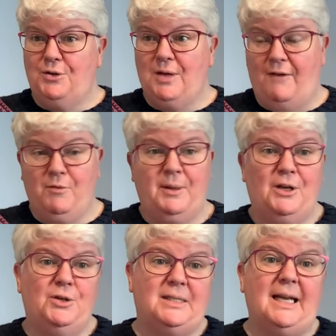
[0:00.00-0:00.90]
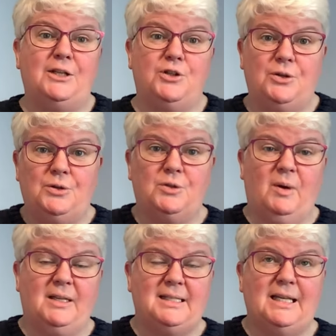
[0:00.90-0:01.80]
everybody who said use,
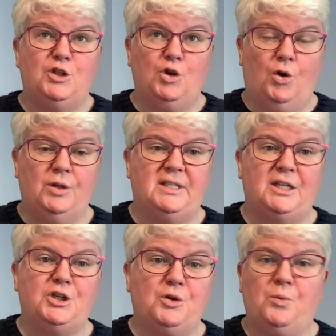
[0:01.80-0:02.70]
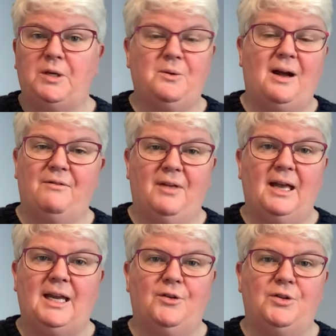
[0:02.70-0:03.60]
well, you said Dawn dish soap. We don't have
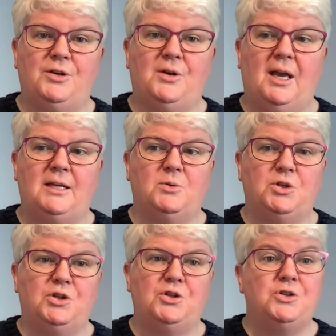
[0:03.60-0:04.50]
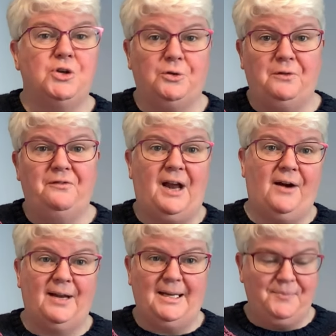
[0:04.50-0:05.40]
that here in the UK, so I just used good old
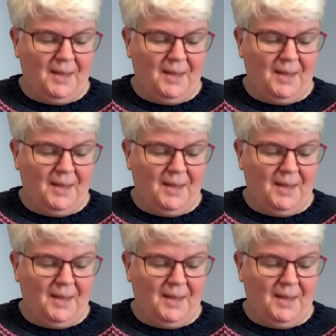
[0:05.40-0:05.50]
Fairy.